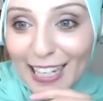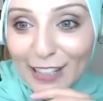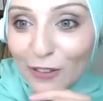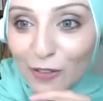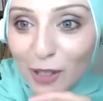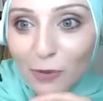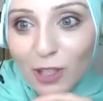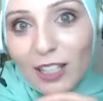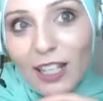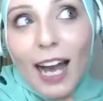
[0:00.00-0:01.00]
any of them
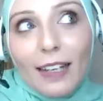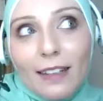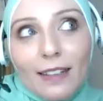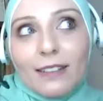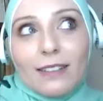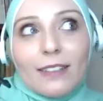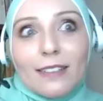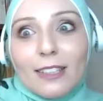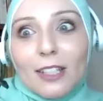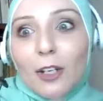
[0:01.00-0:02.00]
were like
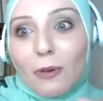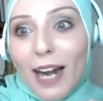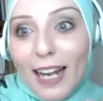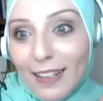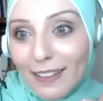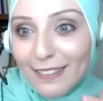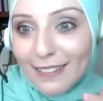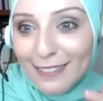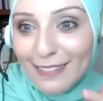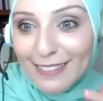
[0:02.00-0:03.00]
great
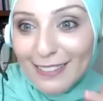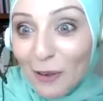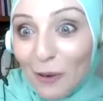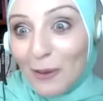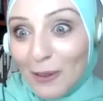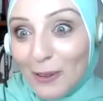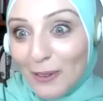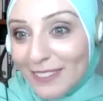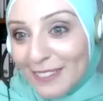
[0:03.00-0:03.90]
or,